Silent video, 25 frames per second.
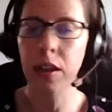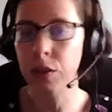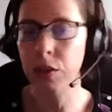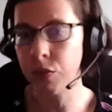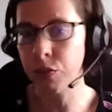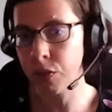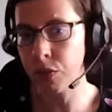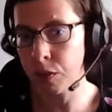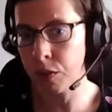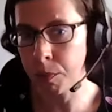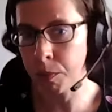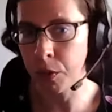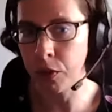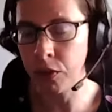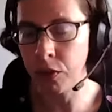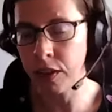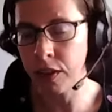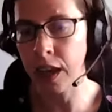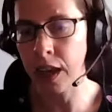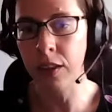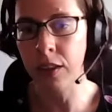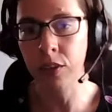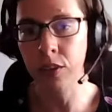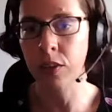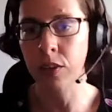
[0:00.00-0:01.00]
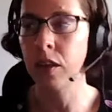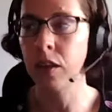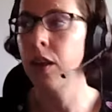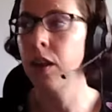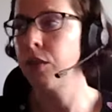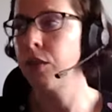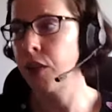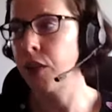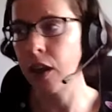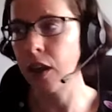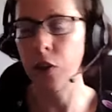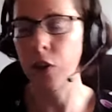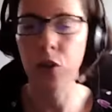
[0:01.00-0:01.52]
If the person
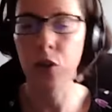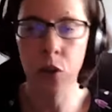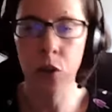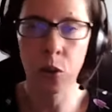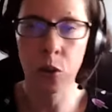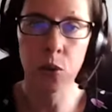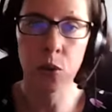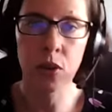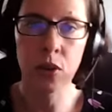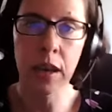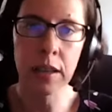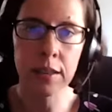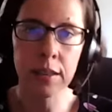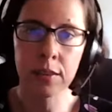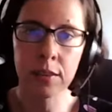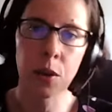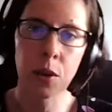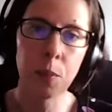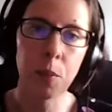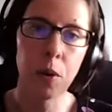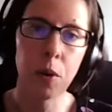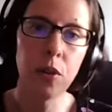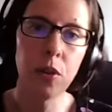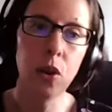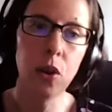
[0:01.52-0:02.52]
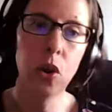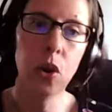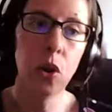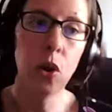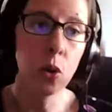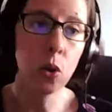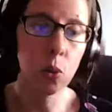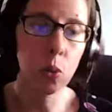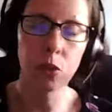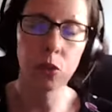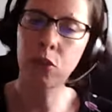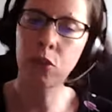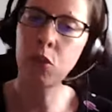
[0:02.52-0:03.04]
that other coach has someone
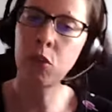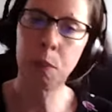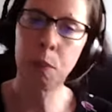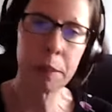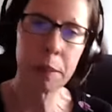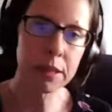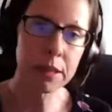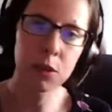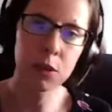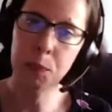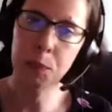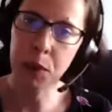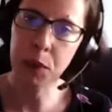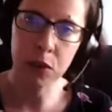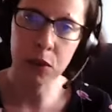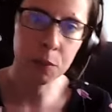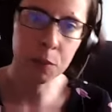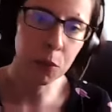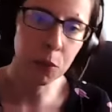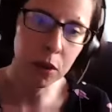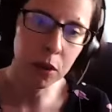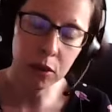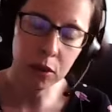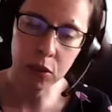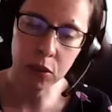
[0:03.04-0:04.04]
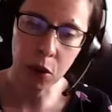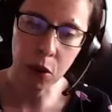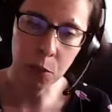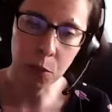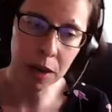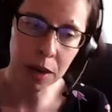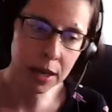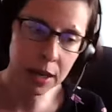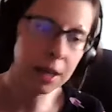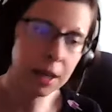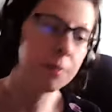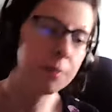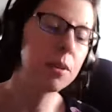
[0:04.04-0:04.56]
who wants to pitch but the book is not
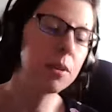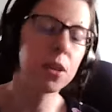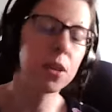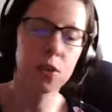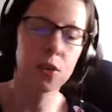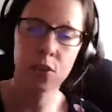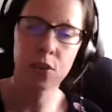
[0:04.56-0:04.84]
ready,